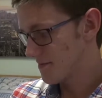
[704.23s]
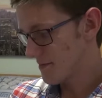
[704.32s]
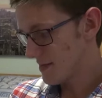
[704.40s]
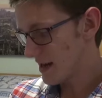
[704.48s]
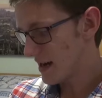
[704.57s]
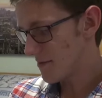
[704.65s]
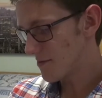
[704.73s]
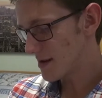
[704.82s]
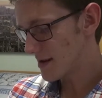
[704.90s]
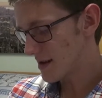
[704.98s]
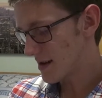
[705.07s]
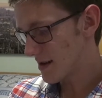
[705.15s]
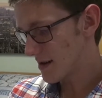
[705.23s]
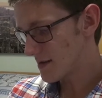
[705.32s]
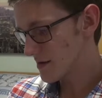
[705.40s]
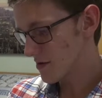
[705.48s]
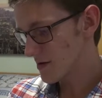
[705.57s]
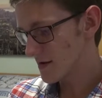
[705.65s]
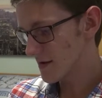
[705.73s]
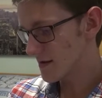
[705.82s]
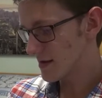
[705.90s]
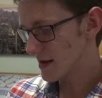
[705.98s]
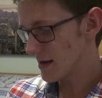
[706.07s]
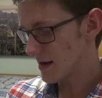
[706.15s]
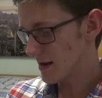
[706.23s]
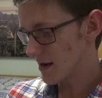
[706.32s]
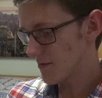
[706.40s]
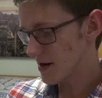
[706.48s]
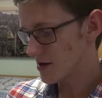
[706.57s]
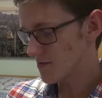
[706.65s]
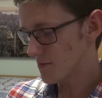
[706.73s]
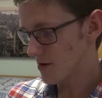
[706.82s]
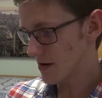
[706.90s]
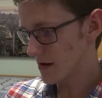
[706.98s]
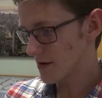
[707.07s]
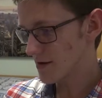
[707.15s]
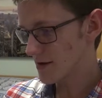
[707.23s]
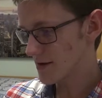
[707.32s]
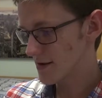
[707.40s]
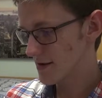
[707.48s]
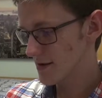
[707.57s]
Yeah, but so this is the how much model? The